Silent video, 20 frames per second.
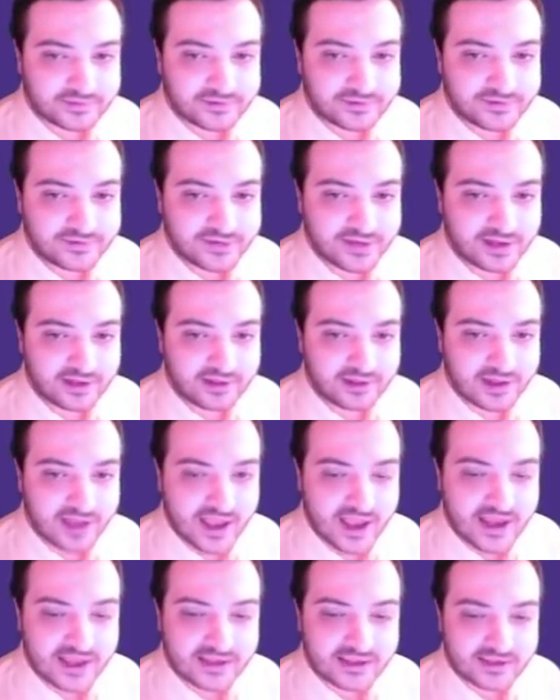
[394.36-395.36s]

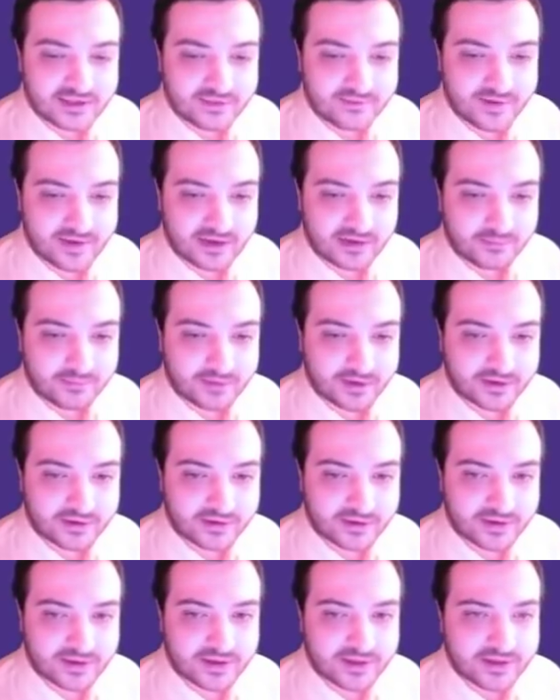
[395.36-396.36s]
Delaying the development
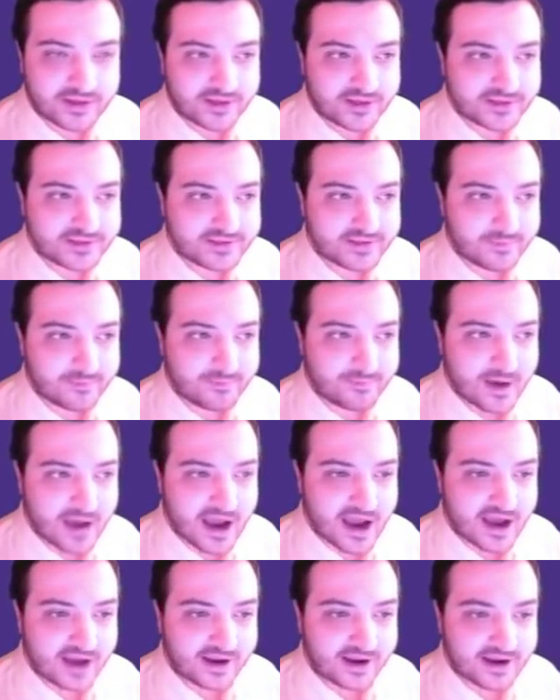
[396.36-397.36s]
is a
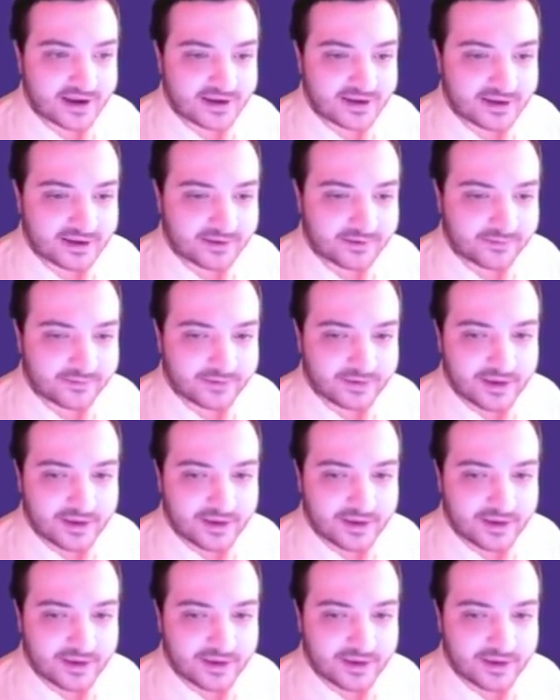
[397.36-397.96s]
bad idea.